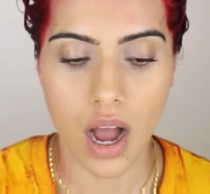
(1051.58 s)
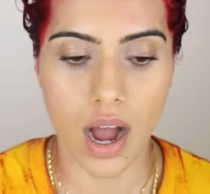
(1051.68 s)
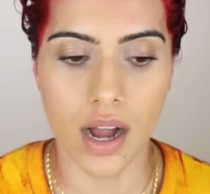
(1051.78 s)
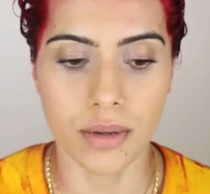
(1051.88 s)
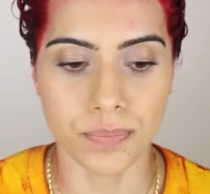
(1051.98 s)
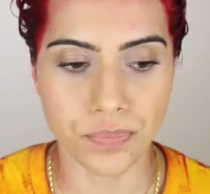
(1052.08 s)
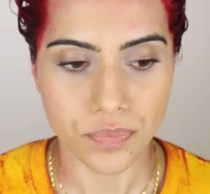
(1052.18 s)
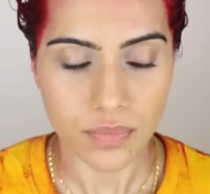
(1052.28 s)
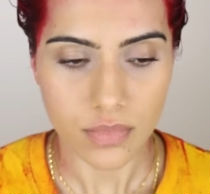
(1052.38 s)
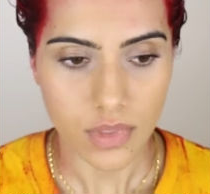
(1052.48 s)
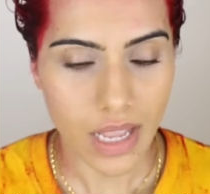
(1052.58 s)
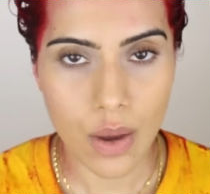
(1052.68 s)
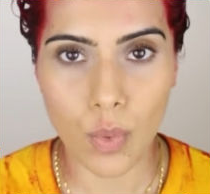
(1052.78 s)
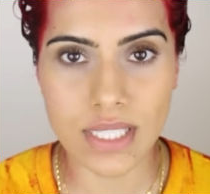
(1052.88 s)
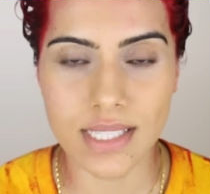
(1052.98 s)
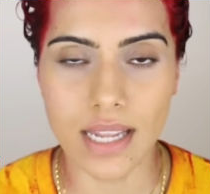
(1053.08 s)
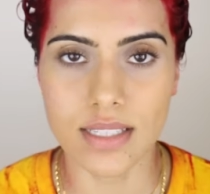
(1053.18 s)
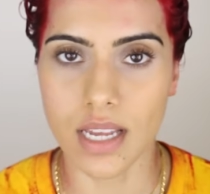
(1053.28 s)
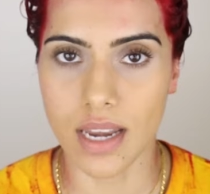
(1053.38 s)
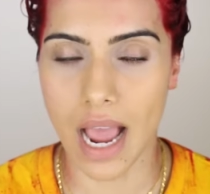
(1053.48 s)
And once
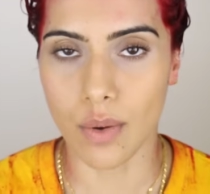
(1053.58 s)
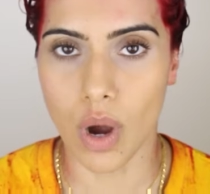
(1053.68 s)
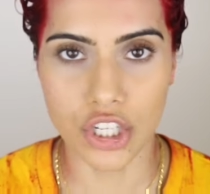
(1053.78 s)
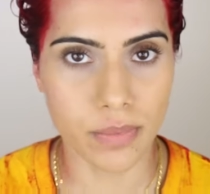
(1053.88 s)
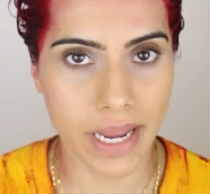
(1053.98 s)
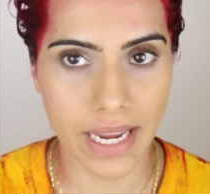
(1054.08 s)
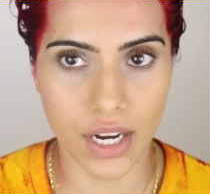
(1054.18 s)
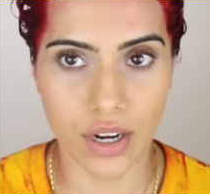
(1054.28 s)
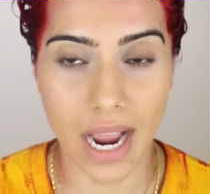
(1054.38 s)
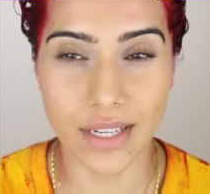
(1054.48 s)
that's done, I wash my hair.